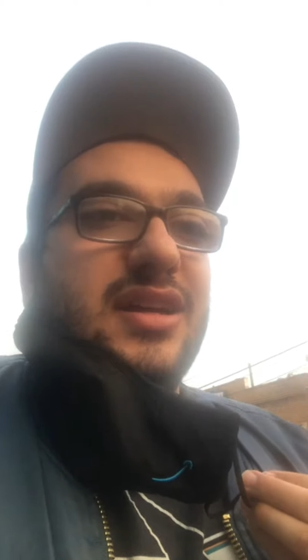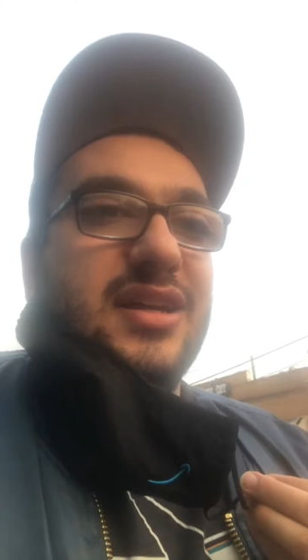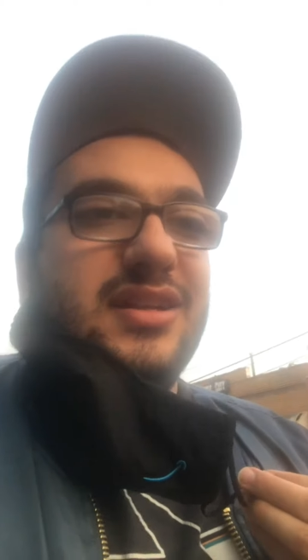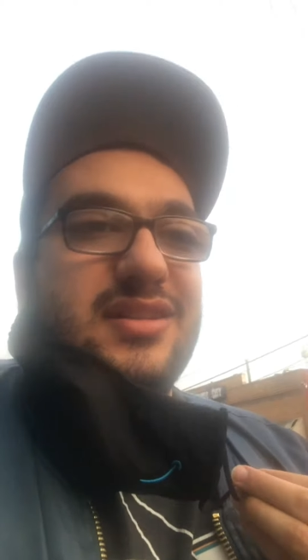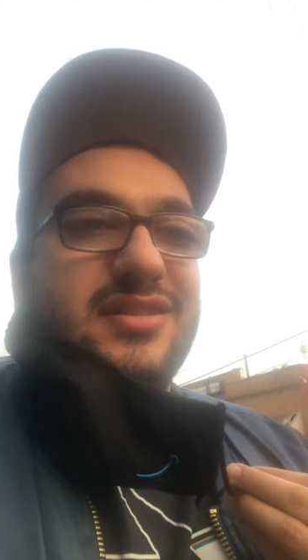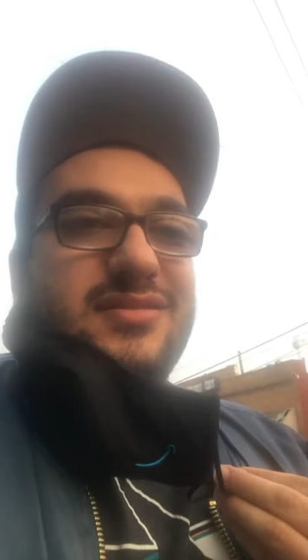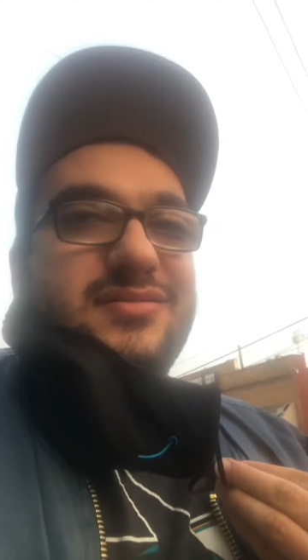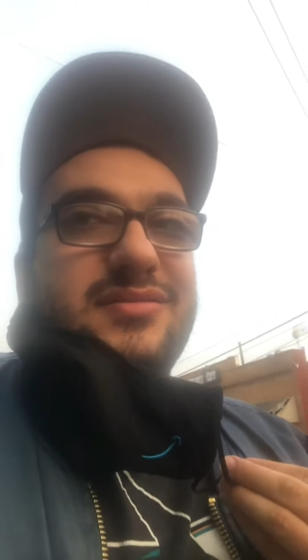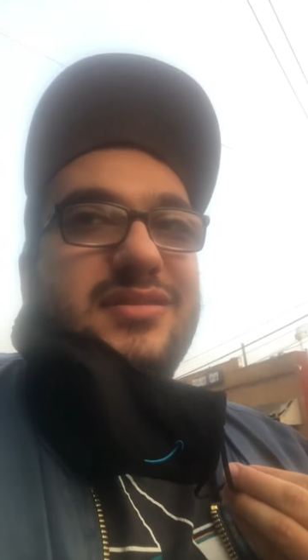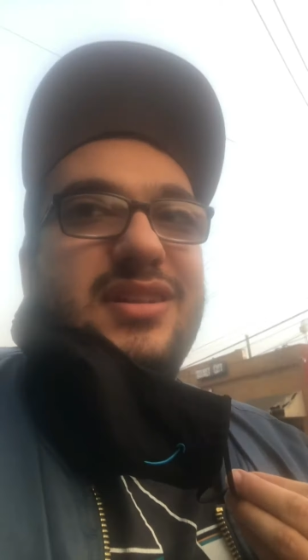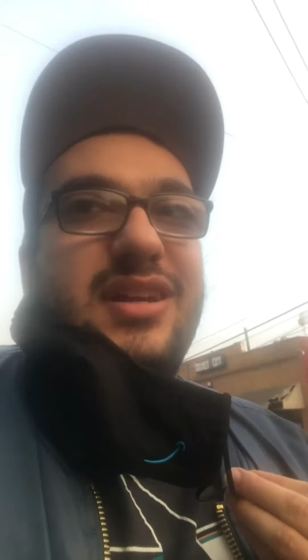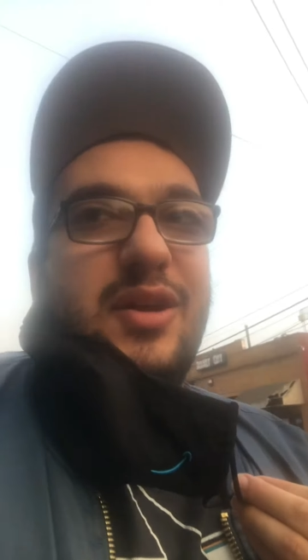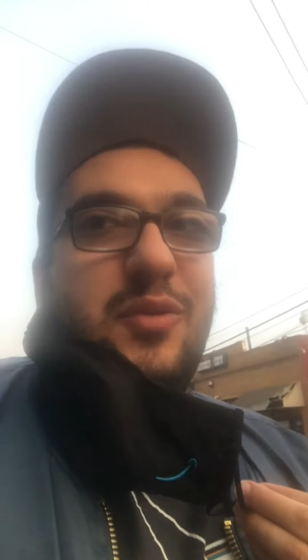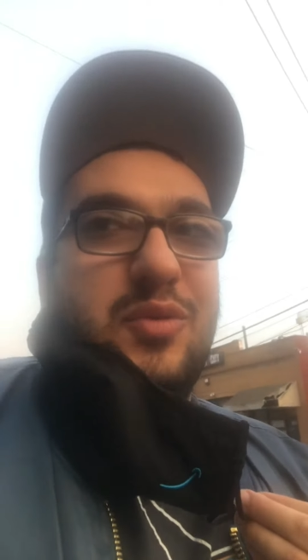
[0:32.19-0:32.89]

and